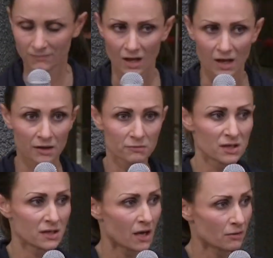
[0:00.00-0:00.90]
I
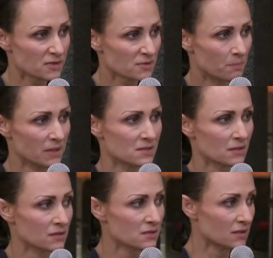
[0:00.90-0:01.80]
renounce
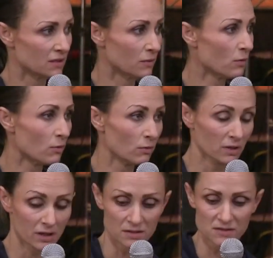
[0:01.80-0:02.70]
bitterness in
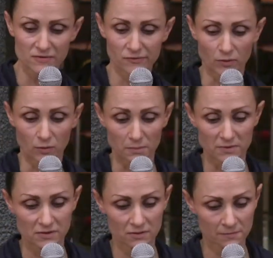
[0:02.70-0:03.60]
all its
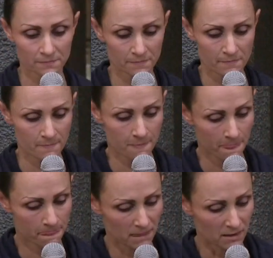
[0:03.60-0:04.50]
forms.
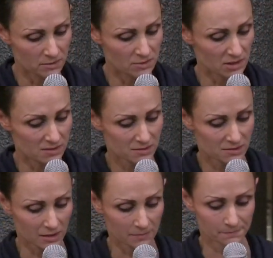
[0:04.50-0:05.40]
In Jesus'
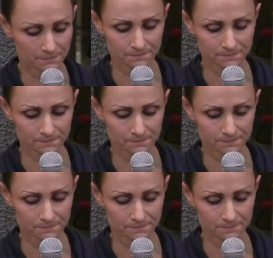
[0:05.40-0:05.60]
name.